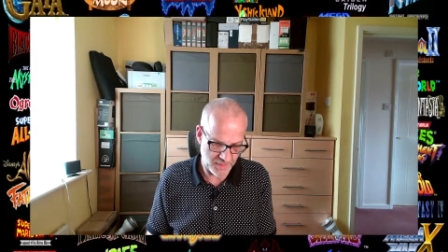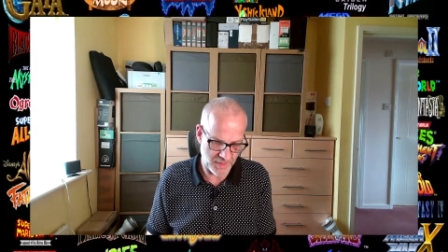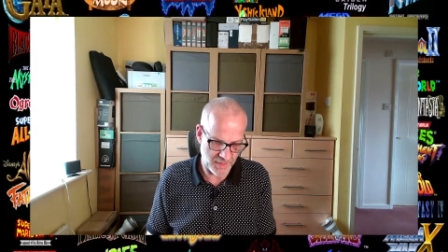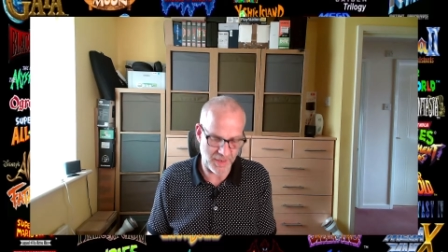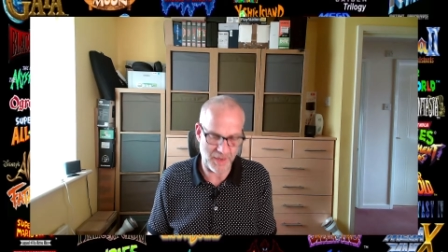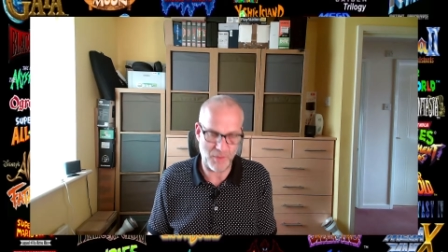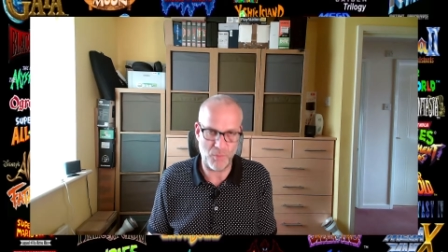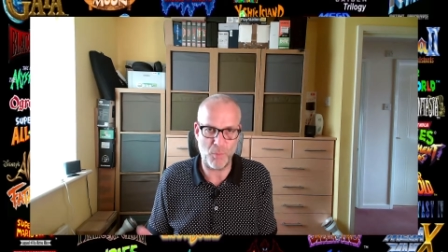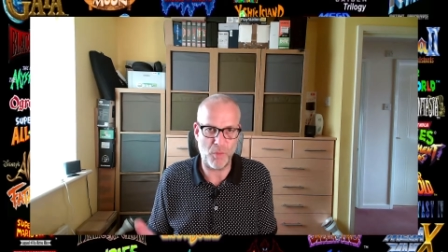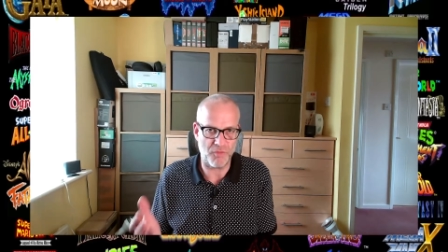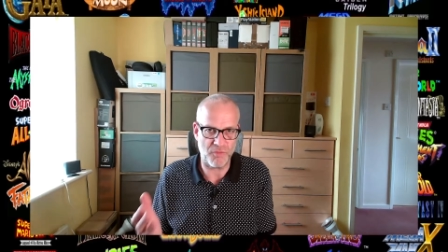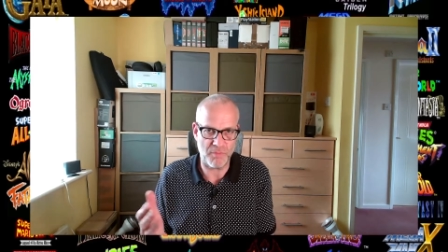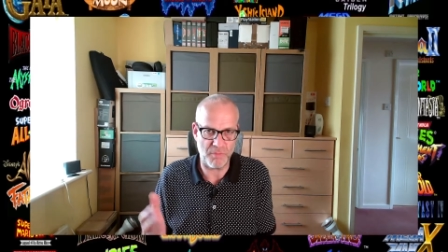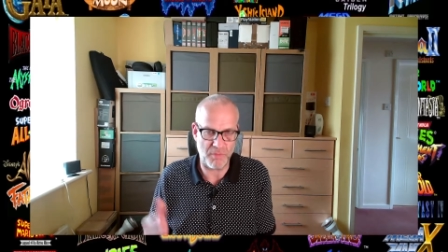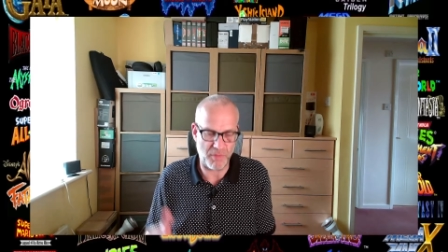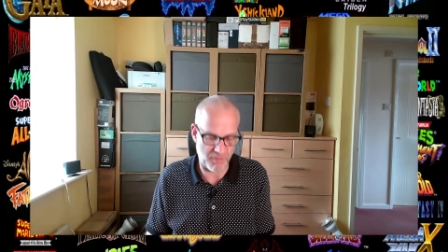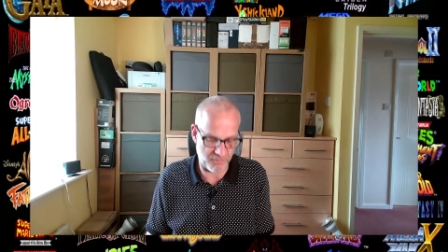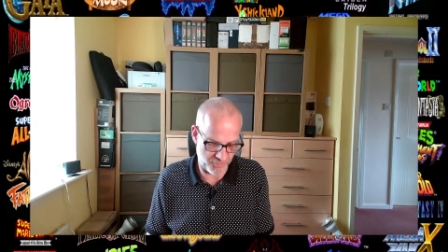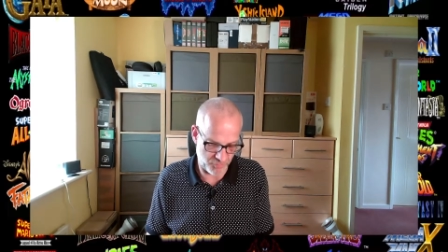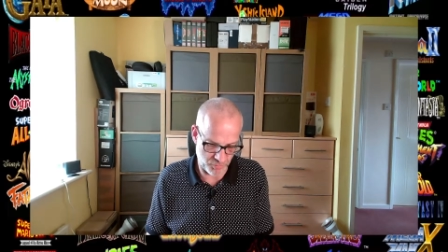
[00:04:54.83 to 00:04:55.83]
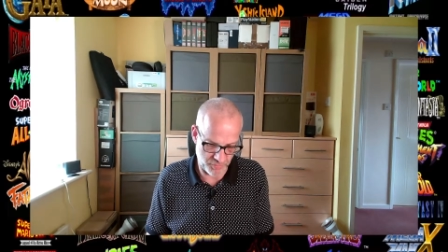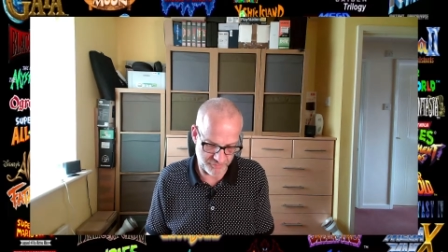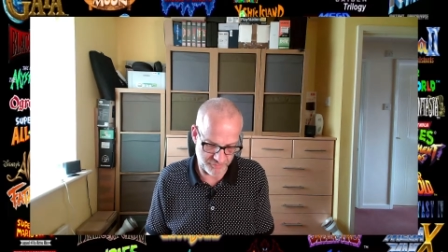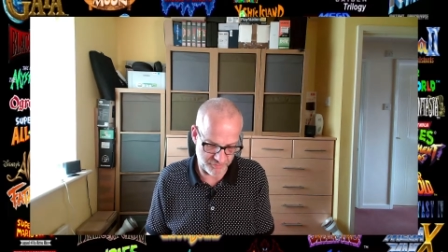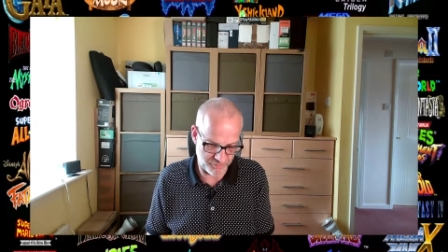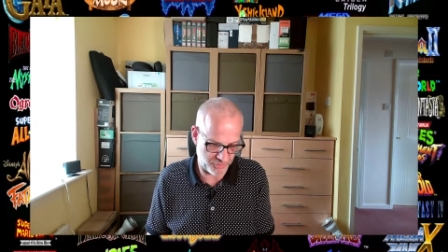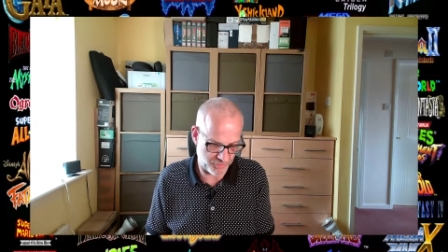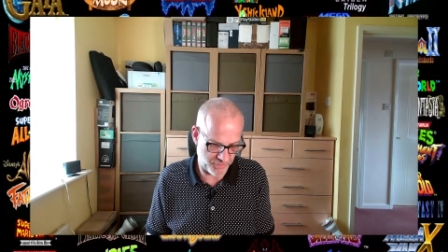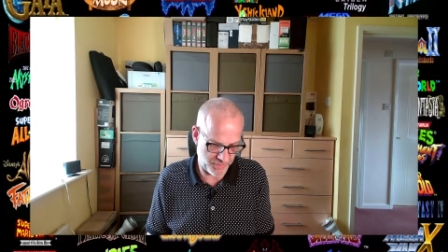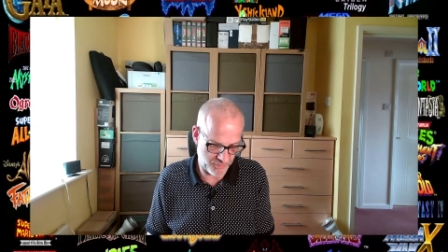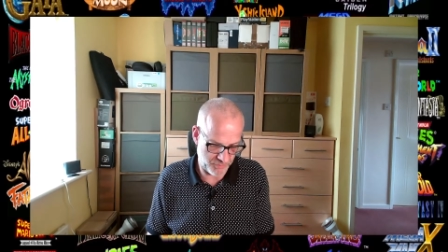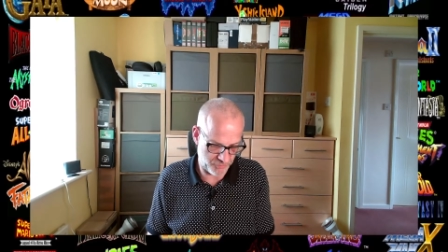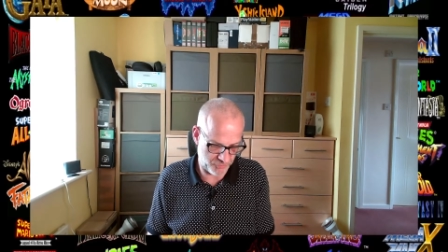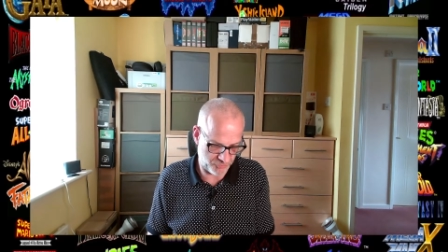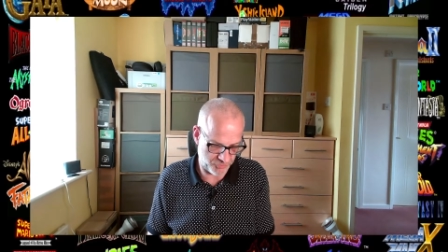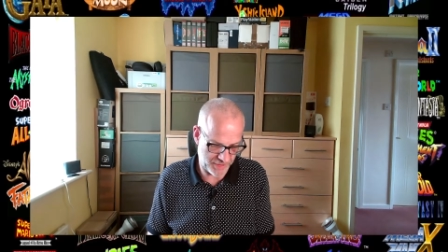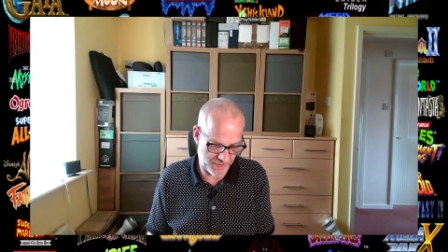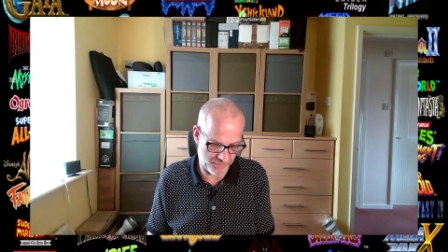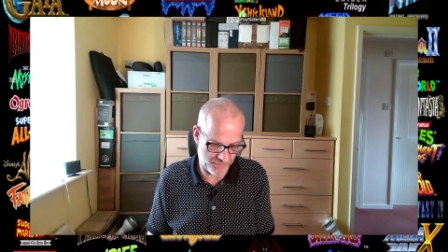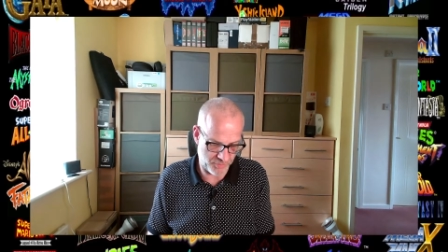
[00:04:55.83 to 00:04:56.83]
Wasn't bothered whether or not it was
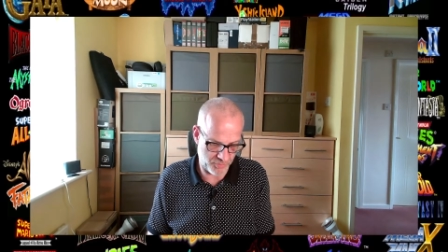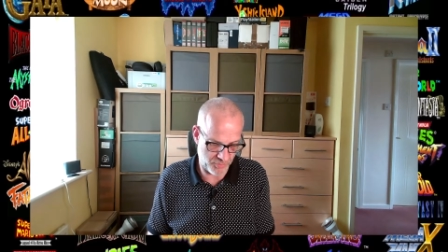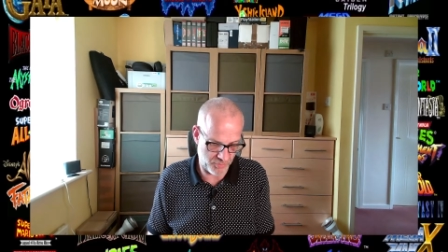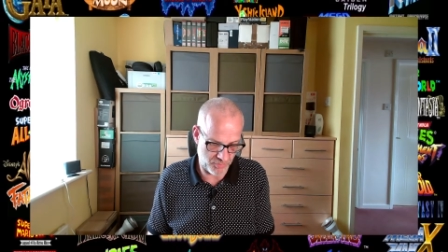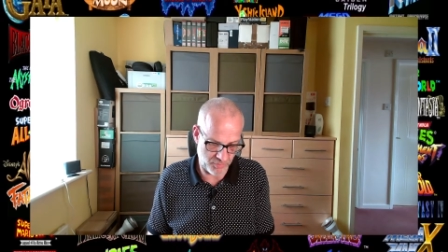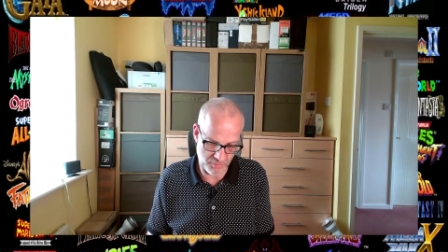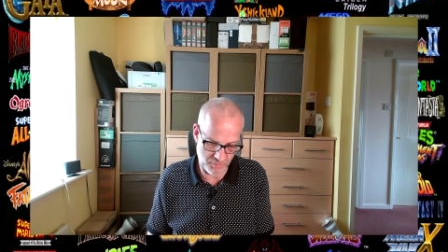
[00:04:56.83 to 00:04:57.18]
Jap or